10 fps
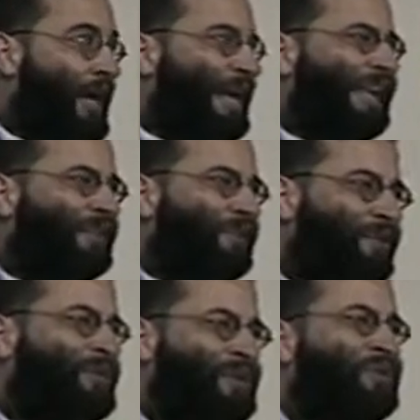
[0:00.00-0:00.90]
It
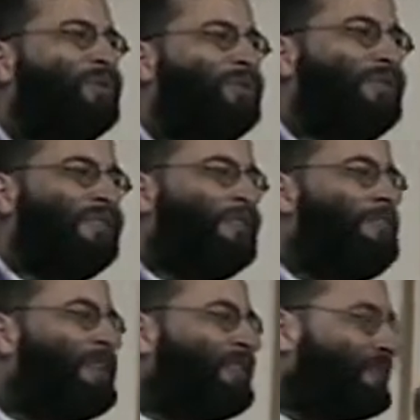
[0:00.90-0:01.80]
looks good. They
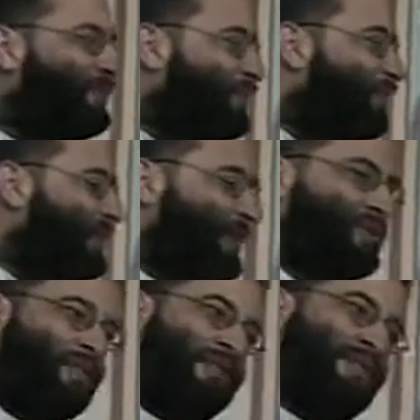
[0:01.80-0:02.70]
make it look good.
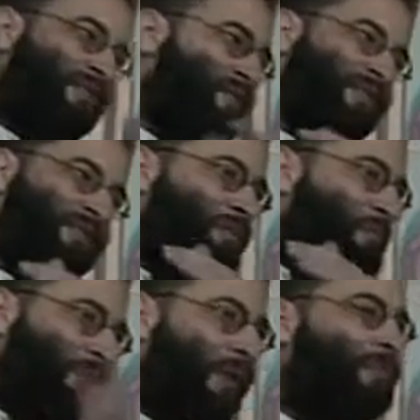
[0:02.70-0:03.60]
That's all, the
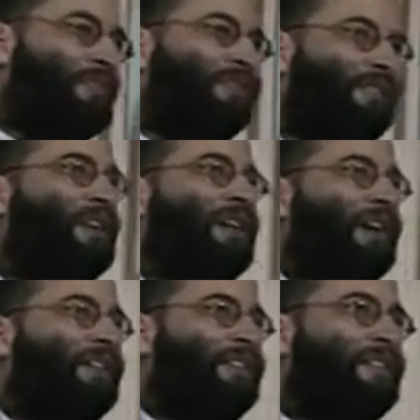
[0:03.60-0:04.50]
problem. That
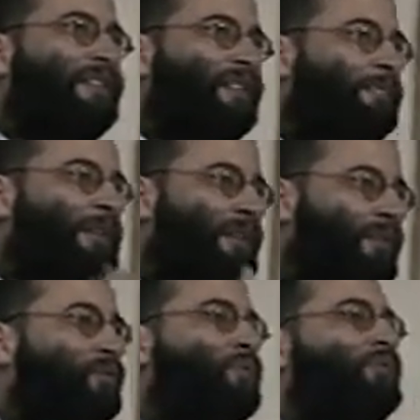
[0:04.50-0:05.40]
they can make it
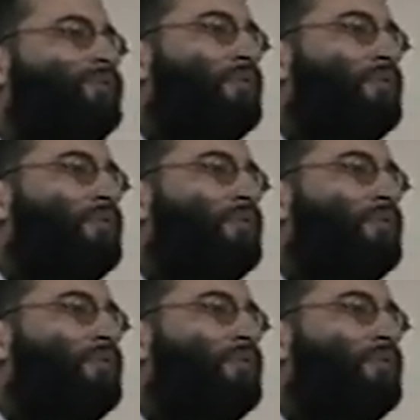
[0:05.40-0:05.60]
look good for